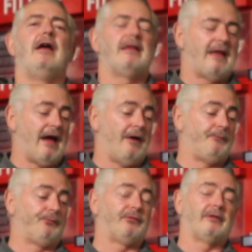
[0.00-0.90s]

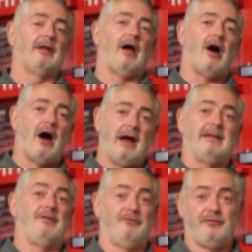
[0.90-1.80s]
Now, I
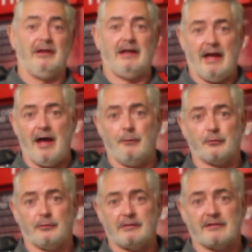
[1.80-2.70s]
don't think it
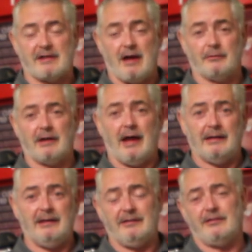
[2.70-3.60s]
helps with the sound,
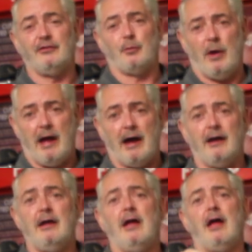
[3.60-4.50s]
and this is where
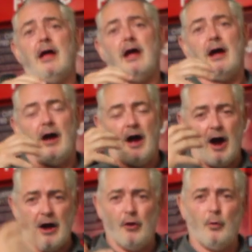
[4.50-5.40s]

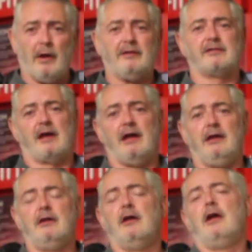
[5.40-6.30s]
I always
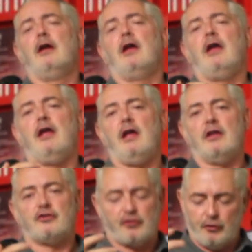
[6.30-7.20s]
say
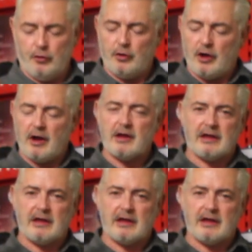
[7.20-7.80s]
to